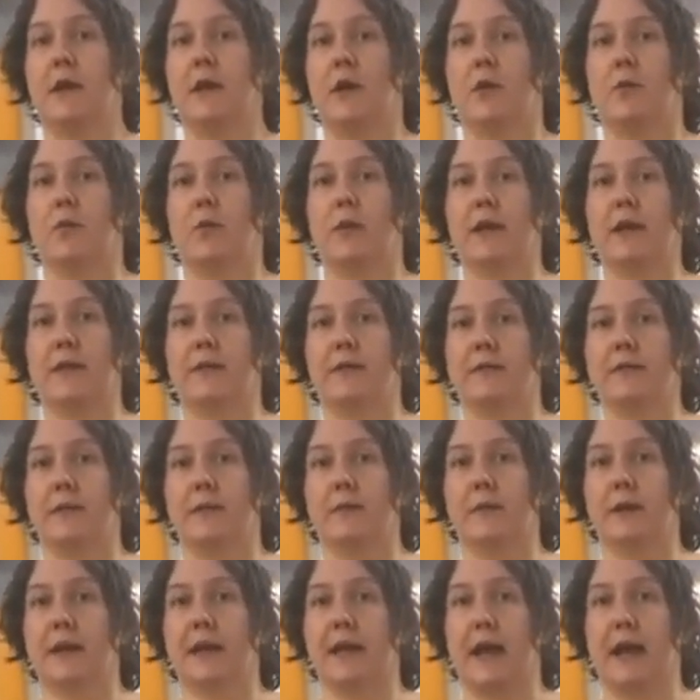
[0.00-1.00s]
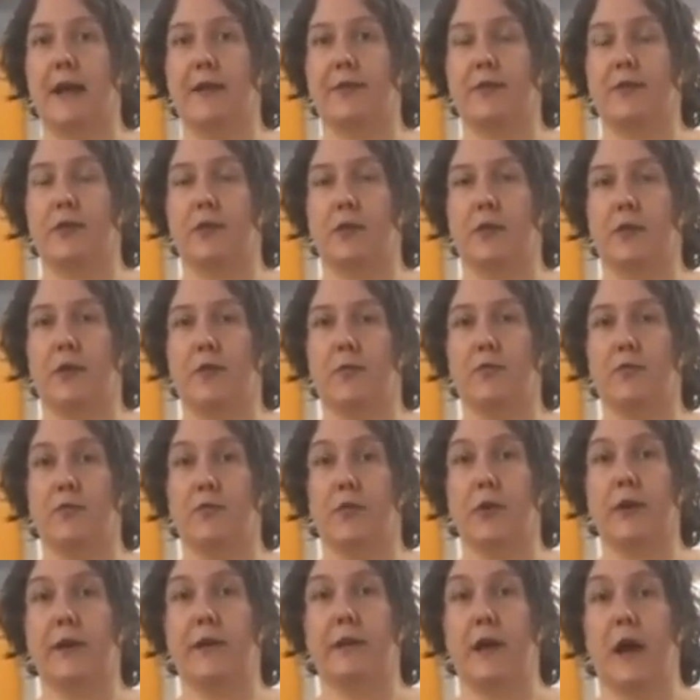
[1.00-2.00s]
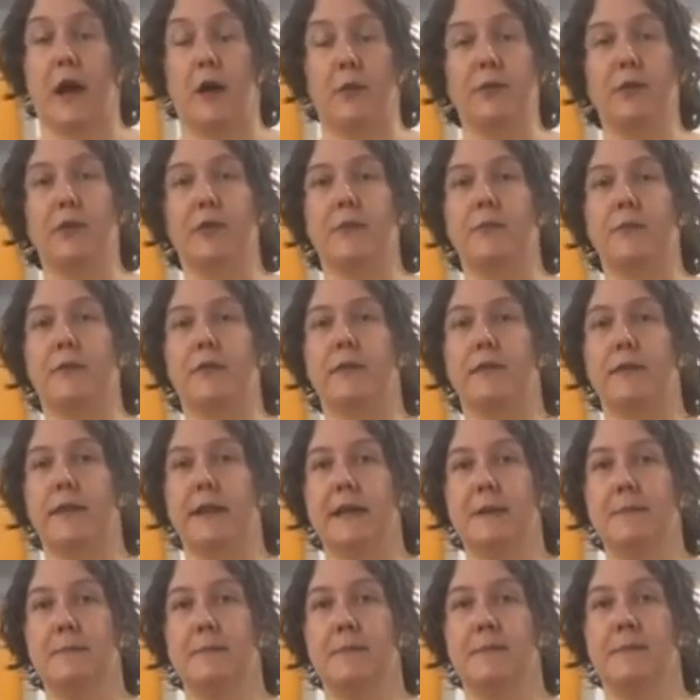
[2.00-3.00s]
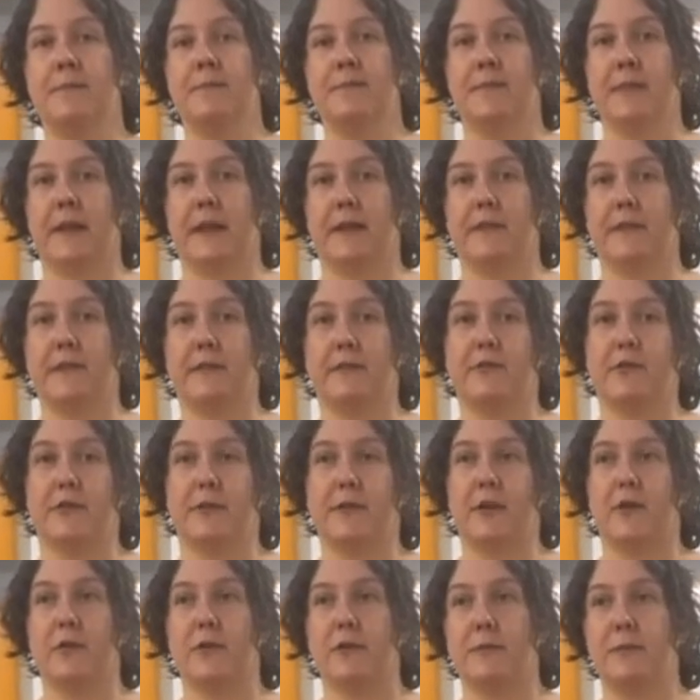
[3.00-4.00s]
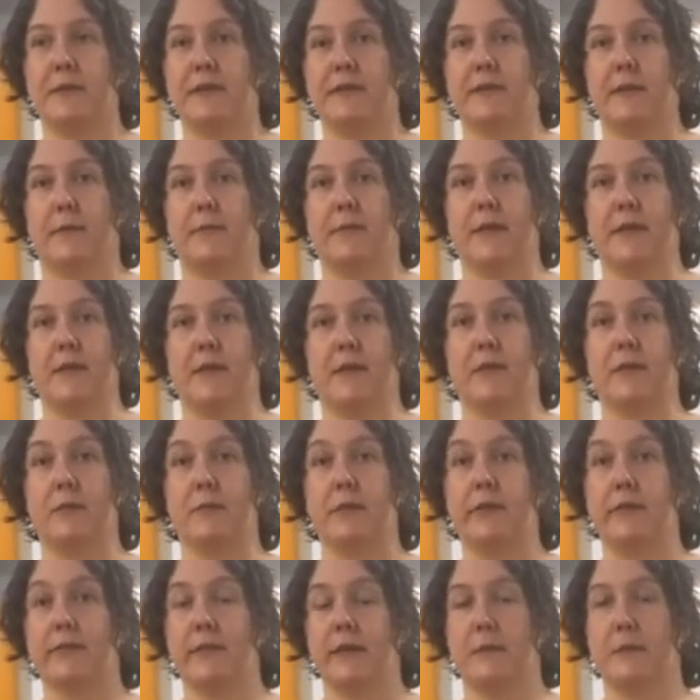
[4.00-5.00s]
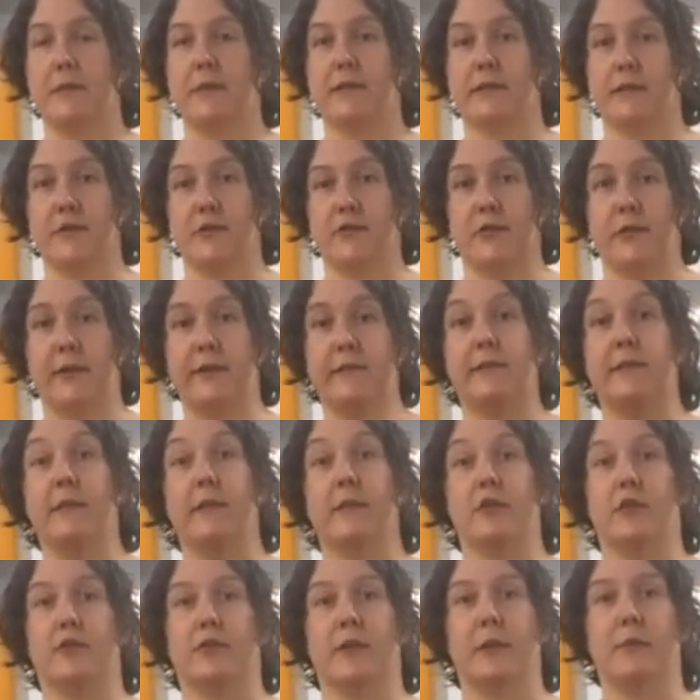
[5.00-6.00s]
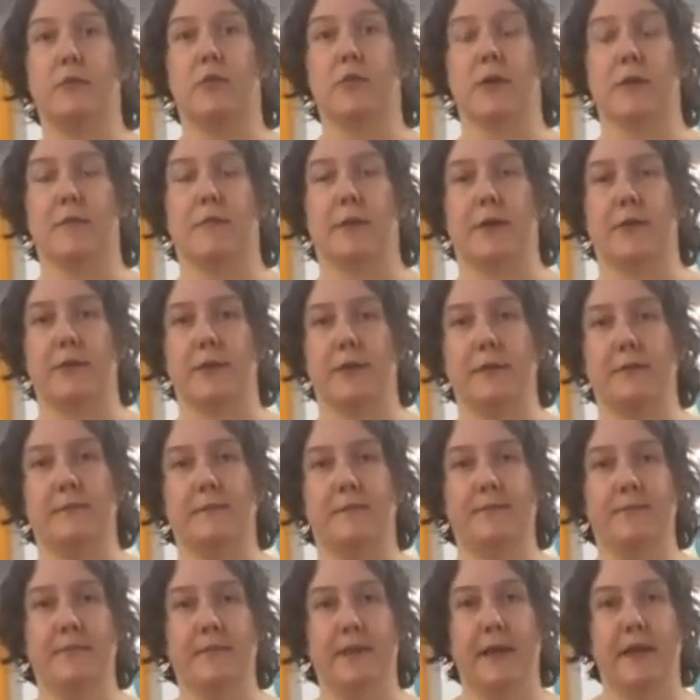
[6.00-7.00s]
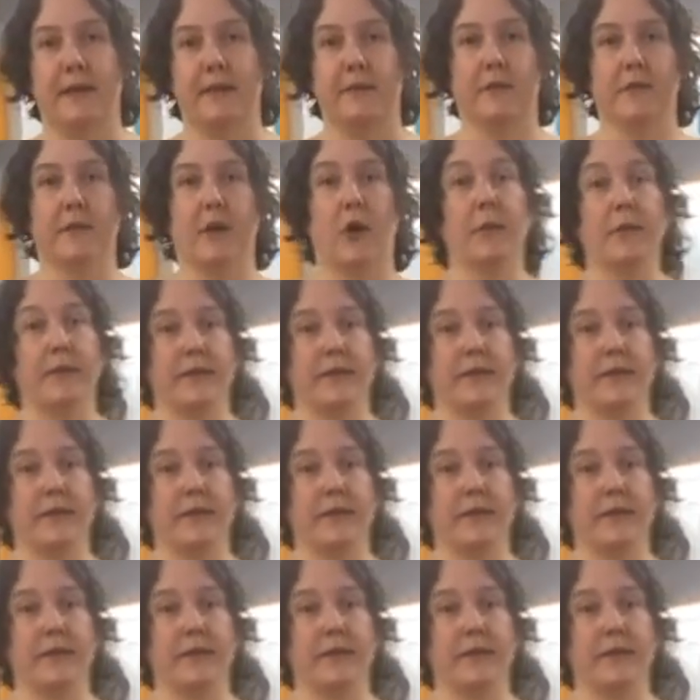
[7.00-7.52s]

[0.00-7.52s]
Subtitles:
with somebody at the Royal Alberta Museum, these turn out to be something that the museum is interested in learning more about. So it's always a